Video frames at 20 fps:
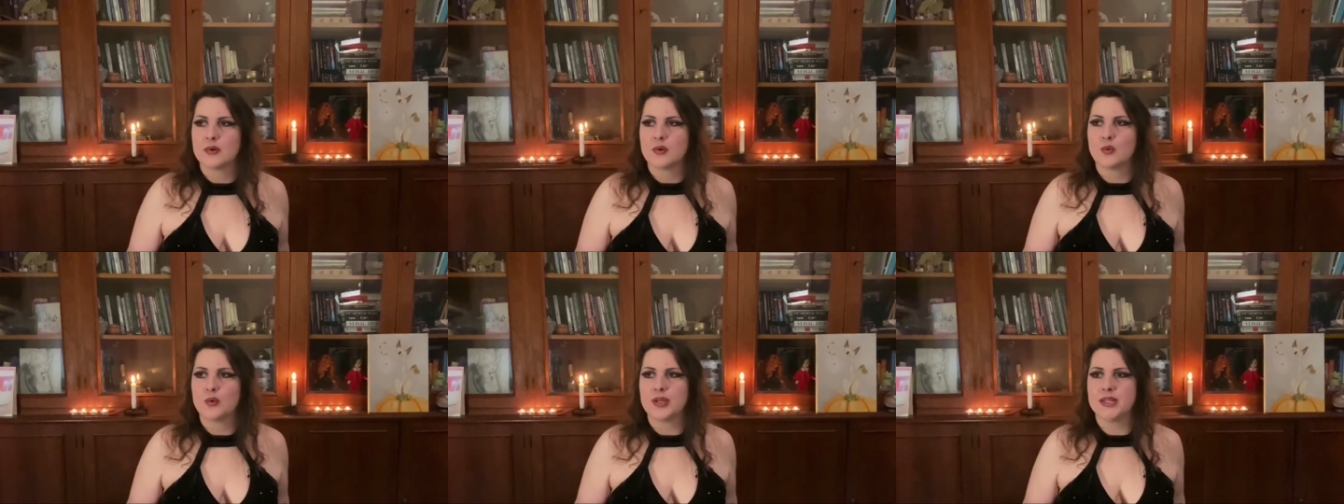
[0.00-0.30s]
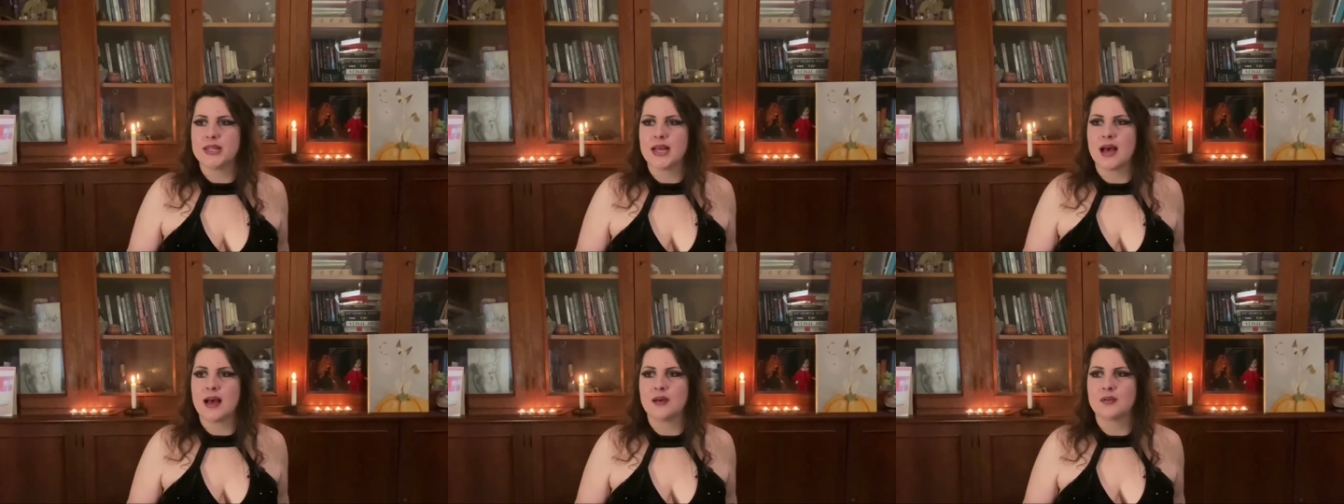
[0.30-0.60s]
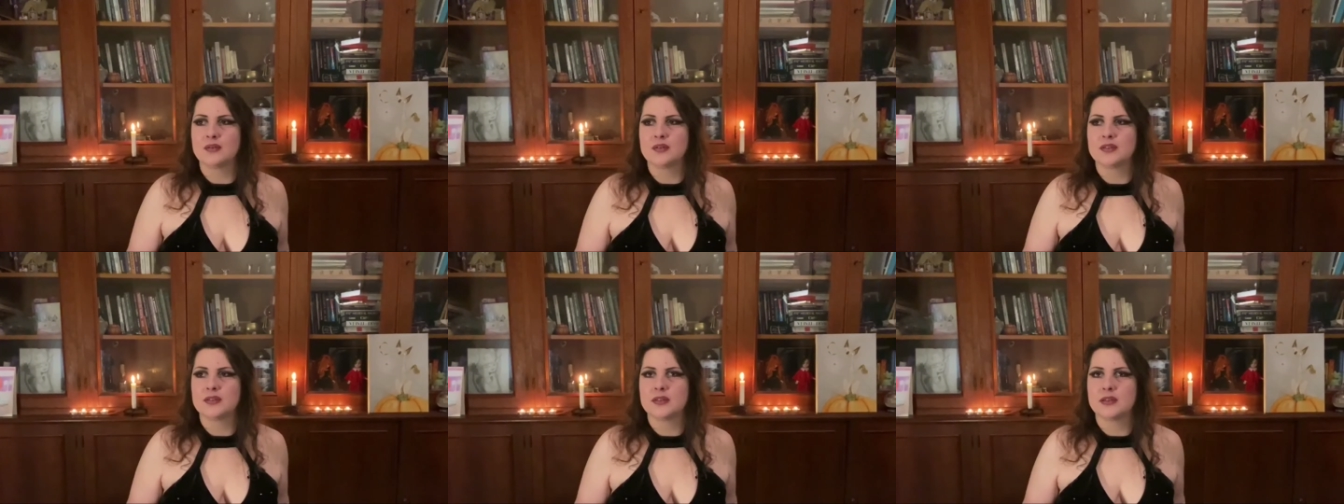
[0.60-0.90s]

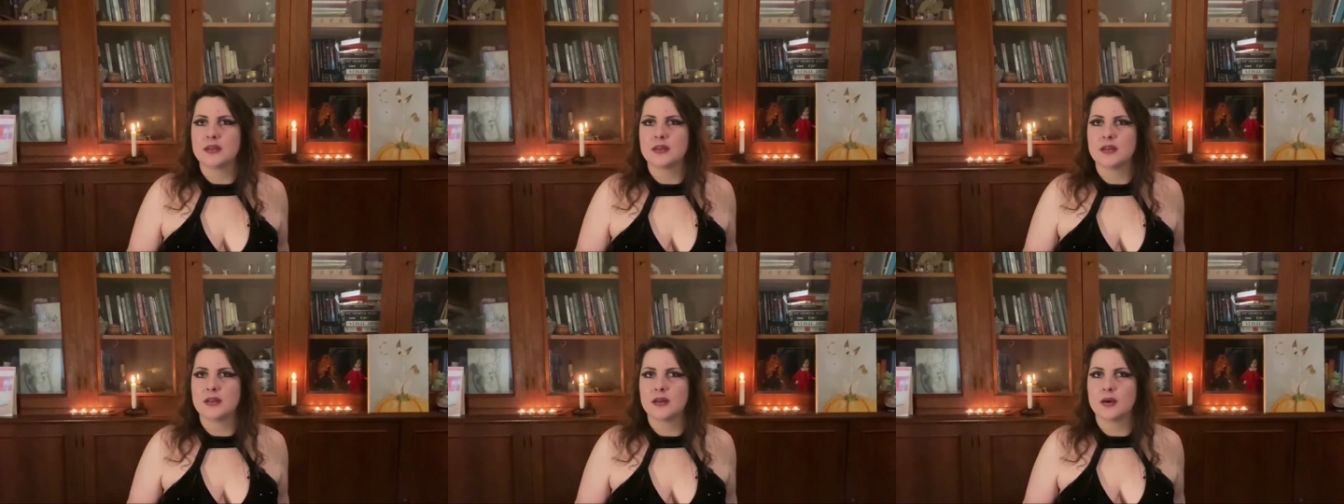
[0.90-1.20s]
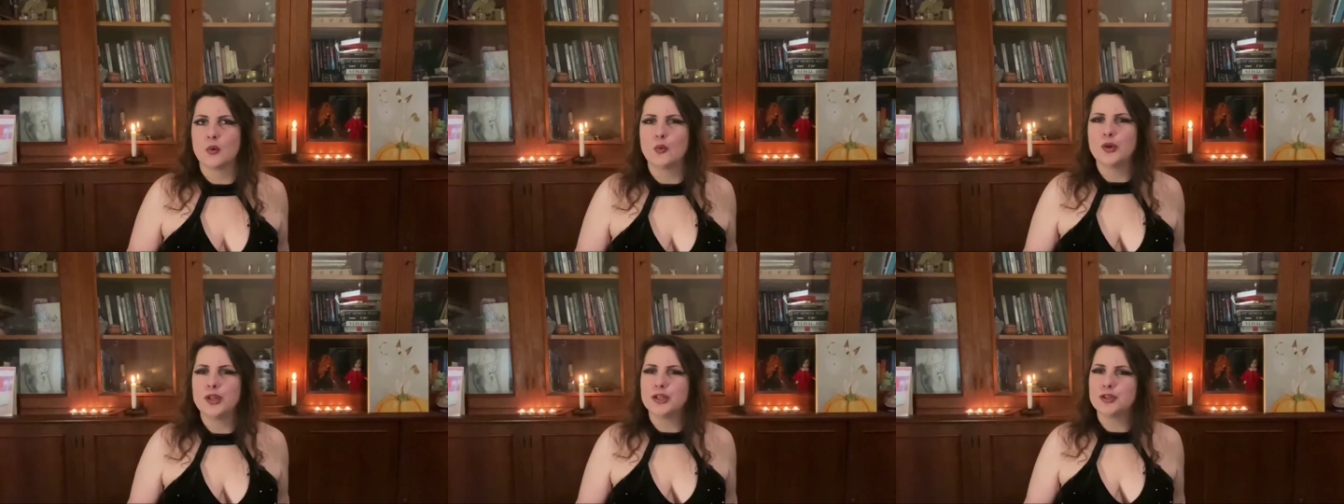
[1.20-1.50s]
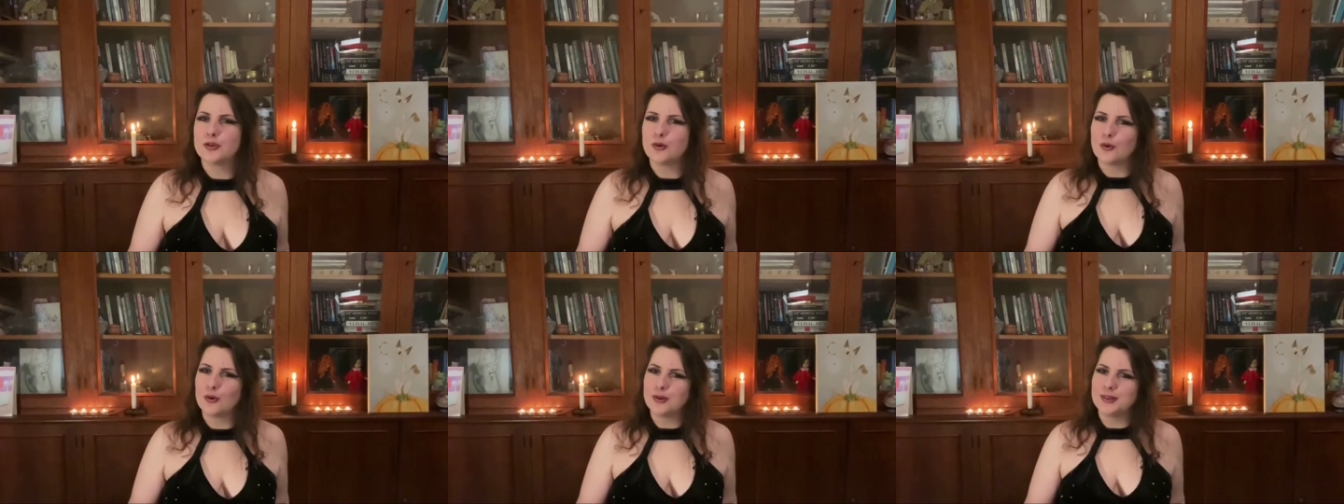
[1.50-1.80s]
without uh,
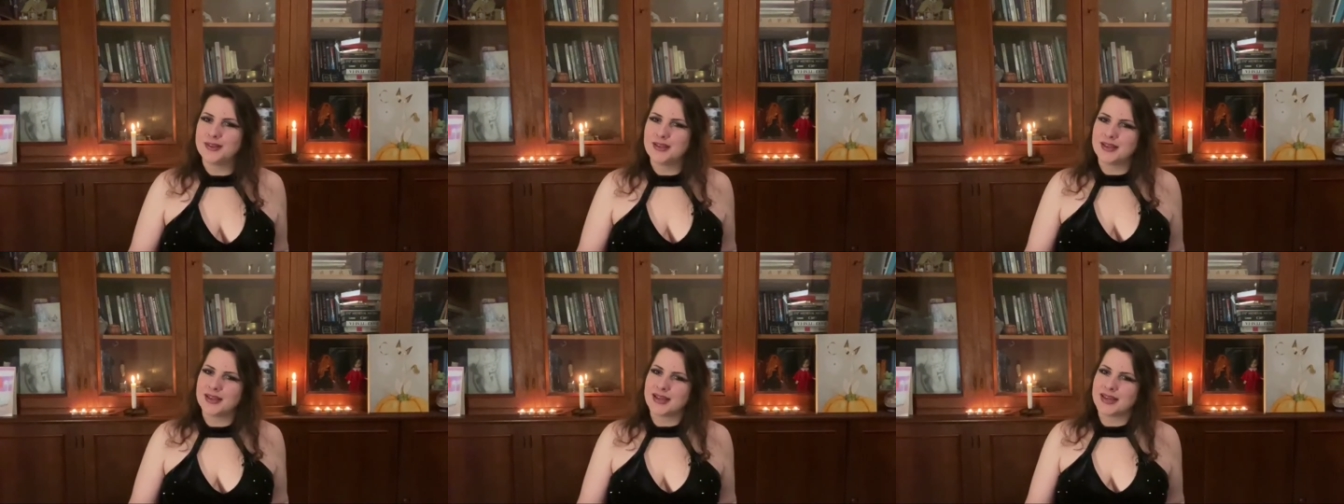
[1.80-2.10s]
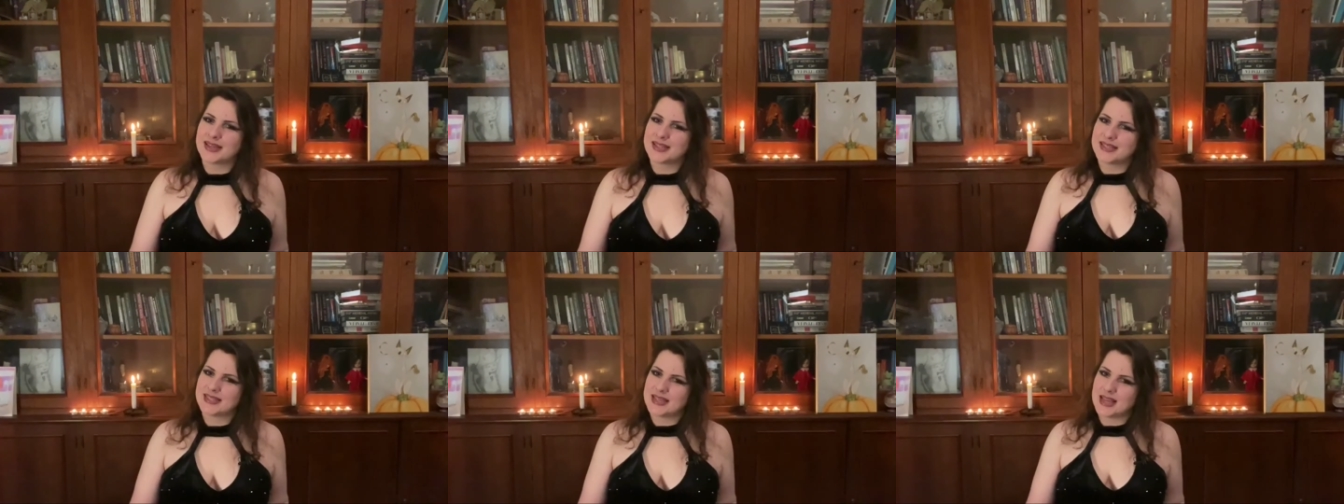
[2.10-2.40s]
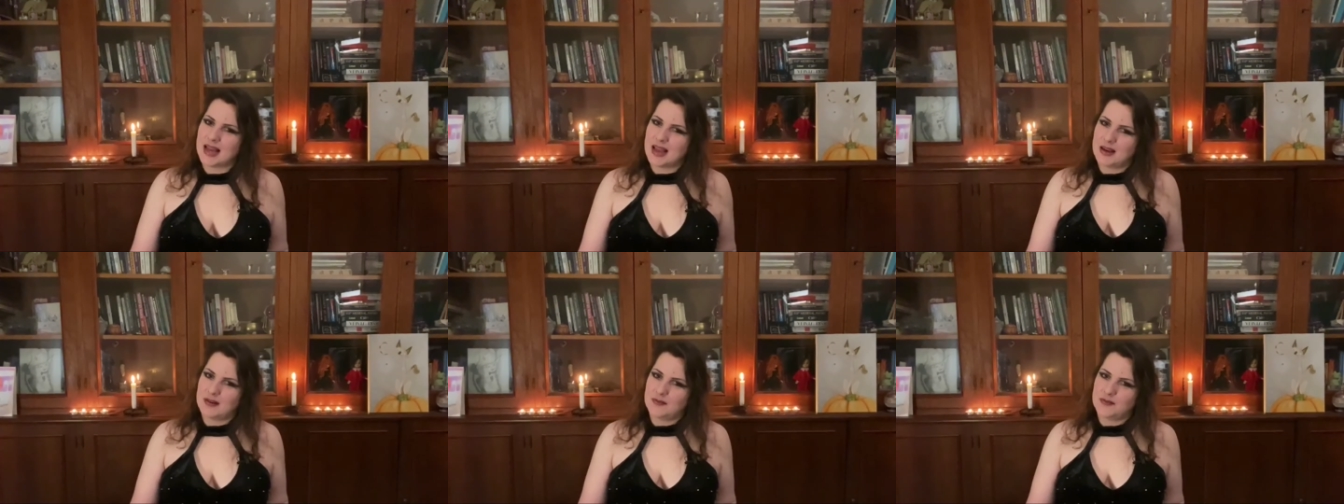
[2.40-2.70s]
withholding
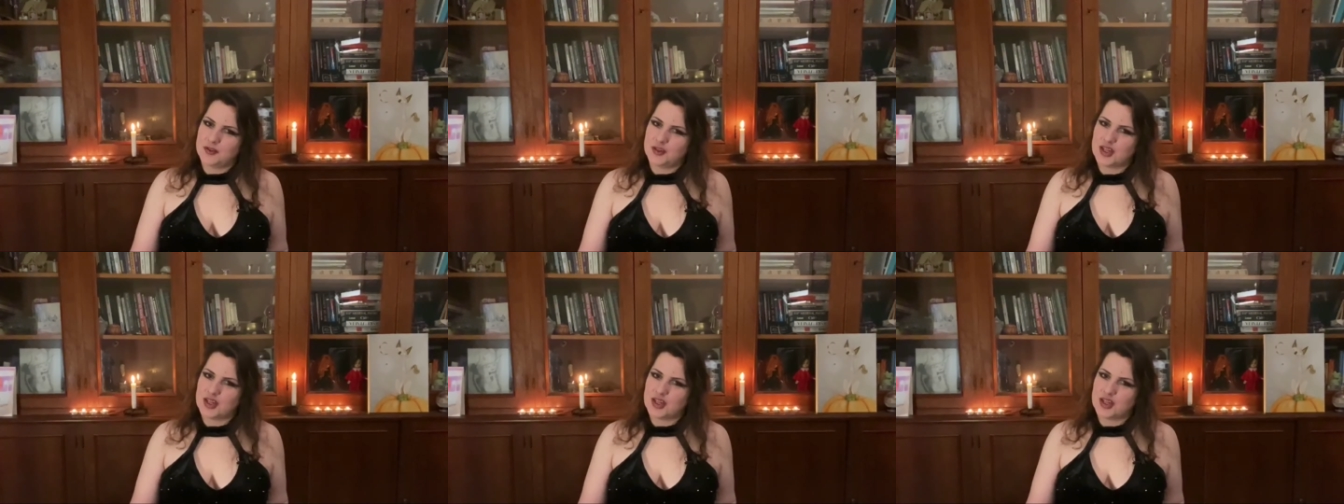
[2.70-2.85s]
herself